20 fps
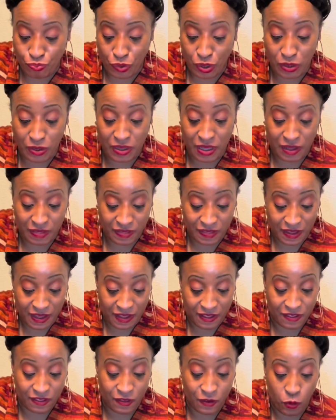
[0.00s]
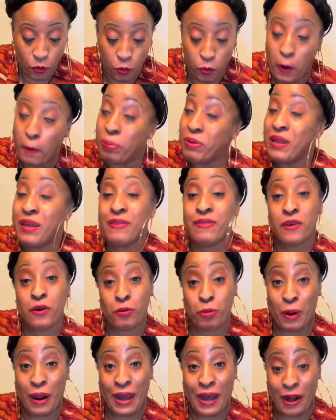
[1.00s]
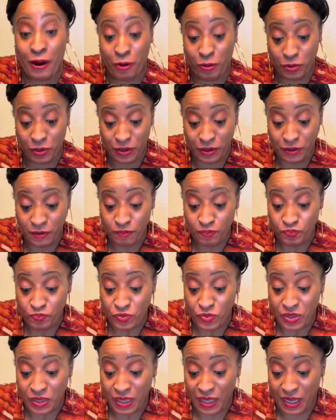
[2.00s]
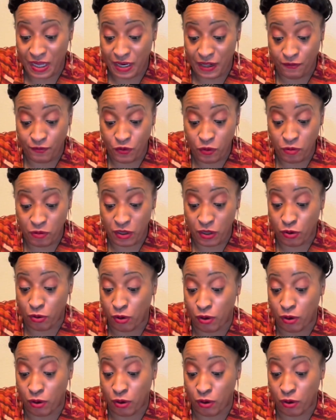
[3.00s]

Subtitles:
that this will please the crowd, and if you need